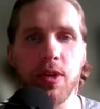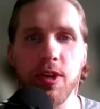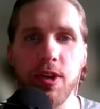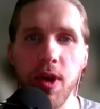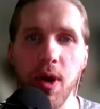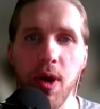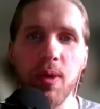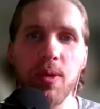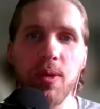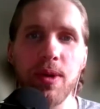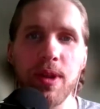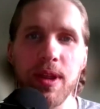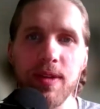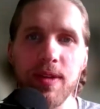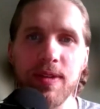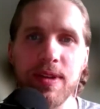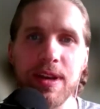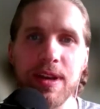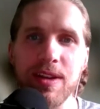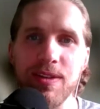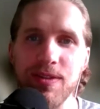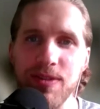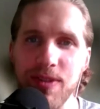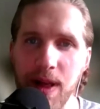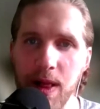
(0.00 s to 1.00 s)
don't
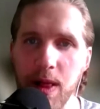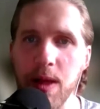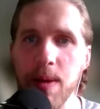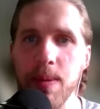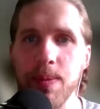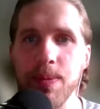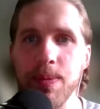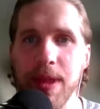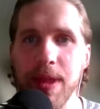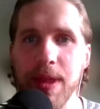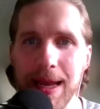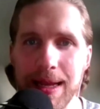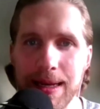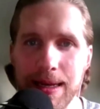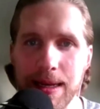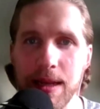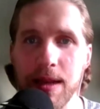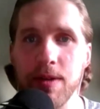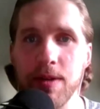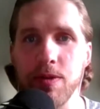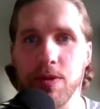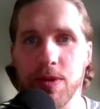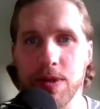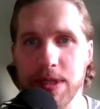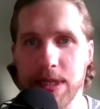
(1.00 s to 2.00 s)
even develop the
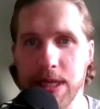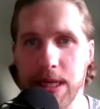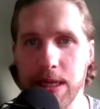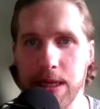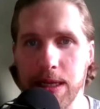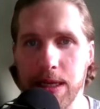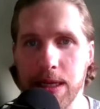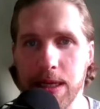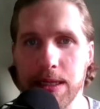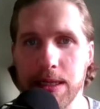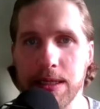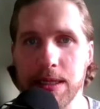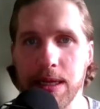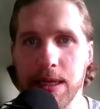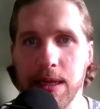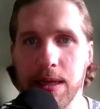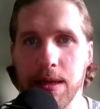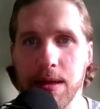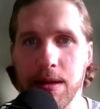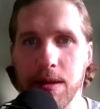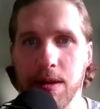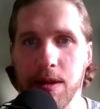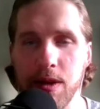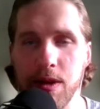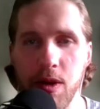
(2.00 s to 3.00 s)
idea of
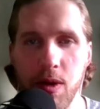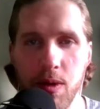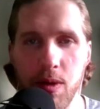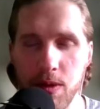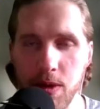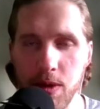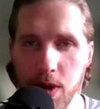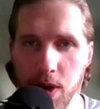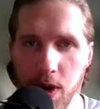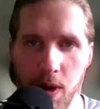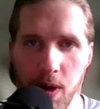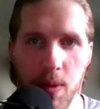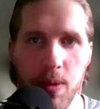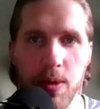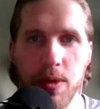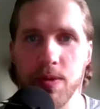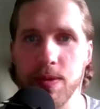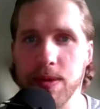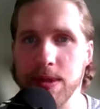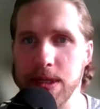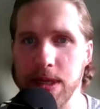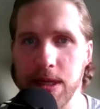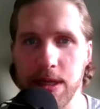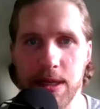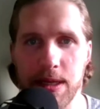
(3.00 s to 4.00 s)
resiliency. You don't mm-hmm. know what
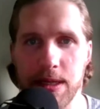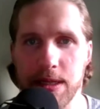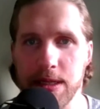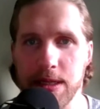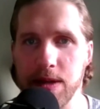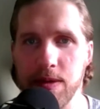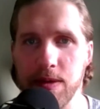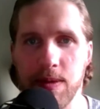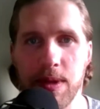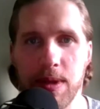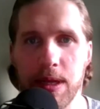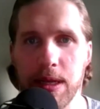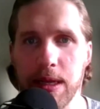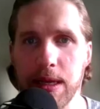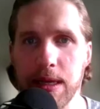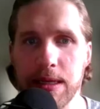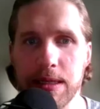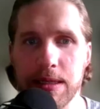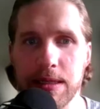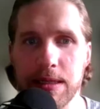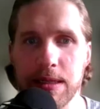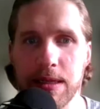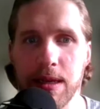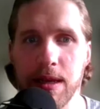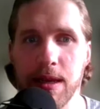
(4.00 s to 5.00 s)
resiliency really
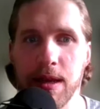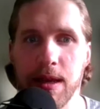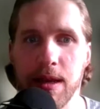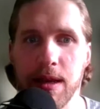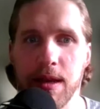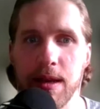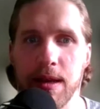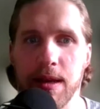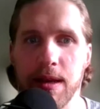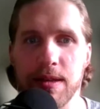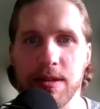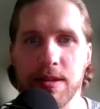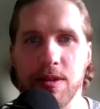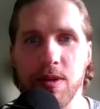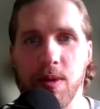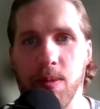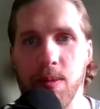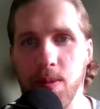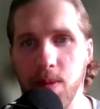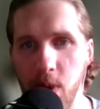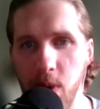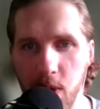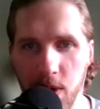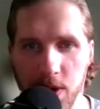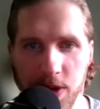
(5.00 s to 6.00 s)
is. And so
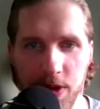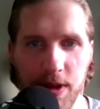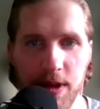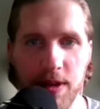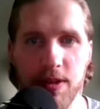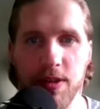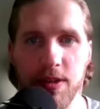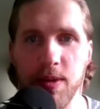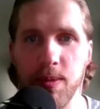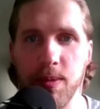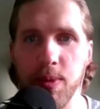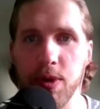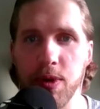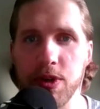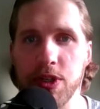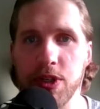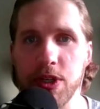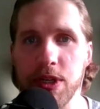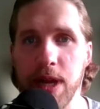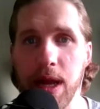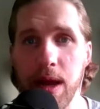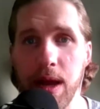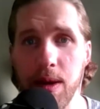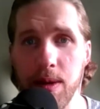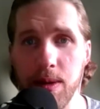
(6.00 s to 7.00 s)
more things can push you
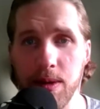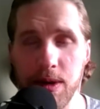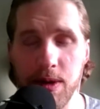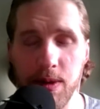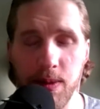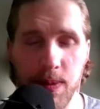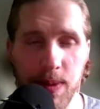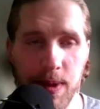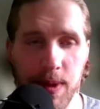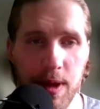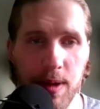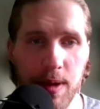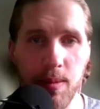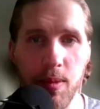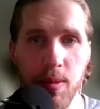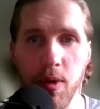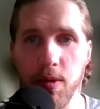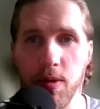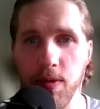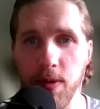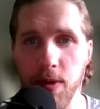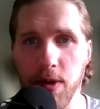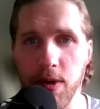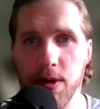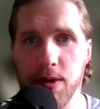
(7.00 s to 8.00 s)
down. You become
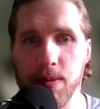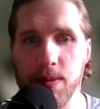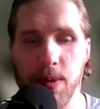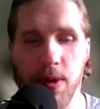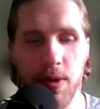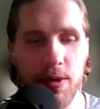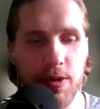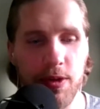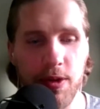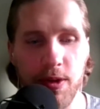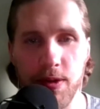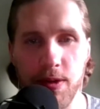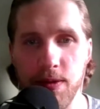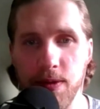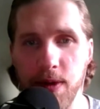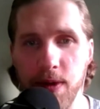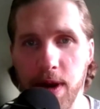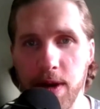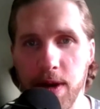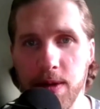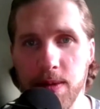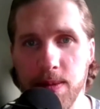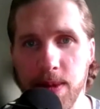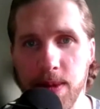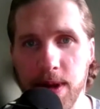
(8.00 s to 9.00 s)
more vulnerable to your
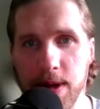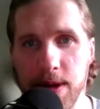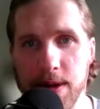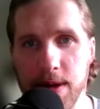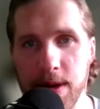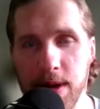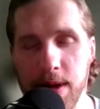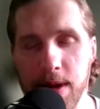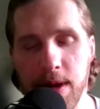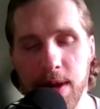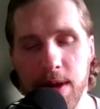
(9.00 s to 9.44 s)
environment.